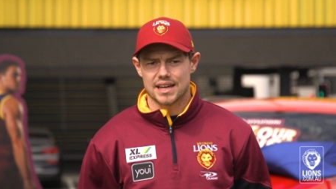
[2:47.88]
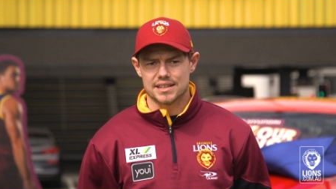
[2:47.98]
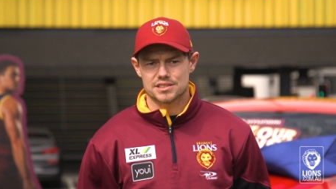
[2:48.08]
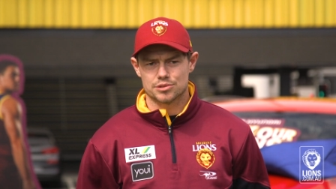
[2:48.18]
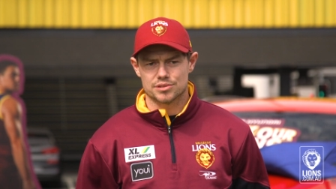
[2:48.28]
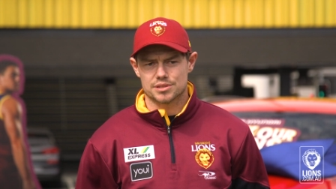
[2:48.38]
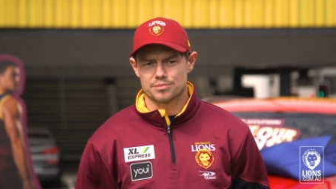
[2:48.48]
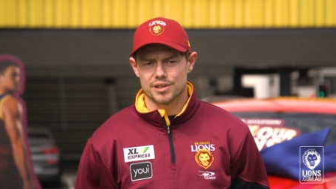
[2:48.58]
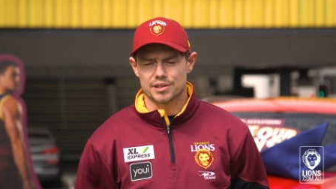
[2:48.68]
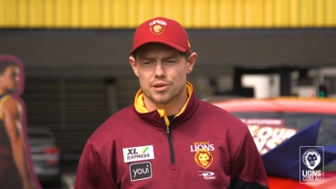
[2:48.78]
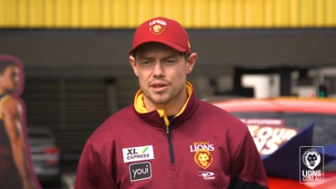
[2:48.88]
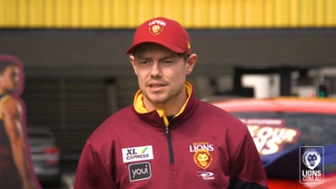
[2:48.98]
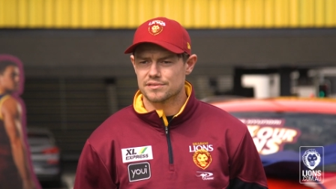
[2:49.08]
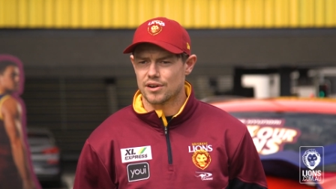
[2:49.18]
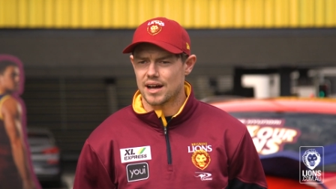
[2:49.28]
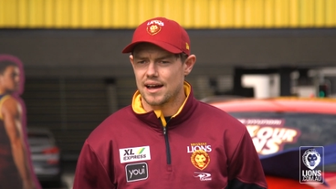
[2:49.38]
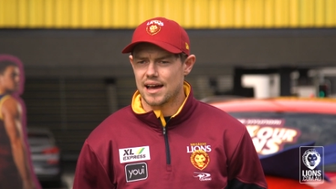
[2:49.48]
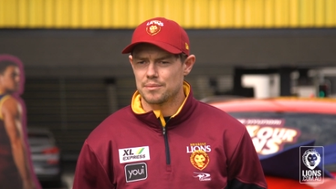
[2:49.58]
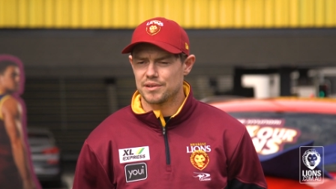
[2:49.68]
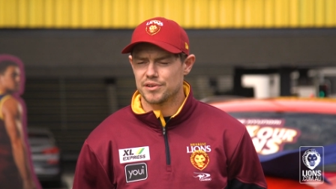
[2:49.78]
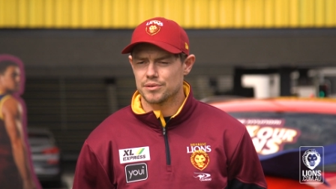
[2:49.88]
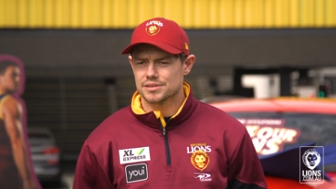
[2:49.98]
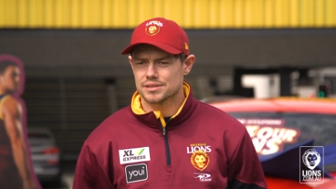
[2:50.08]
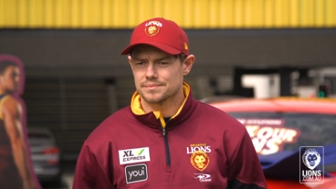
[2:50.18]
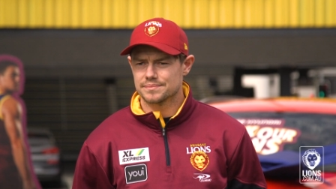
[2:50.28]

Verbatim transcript: yeah, he's doing some really good things for our, our midfielders.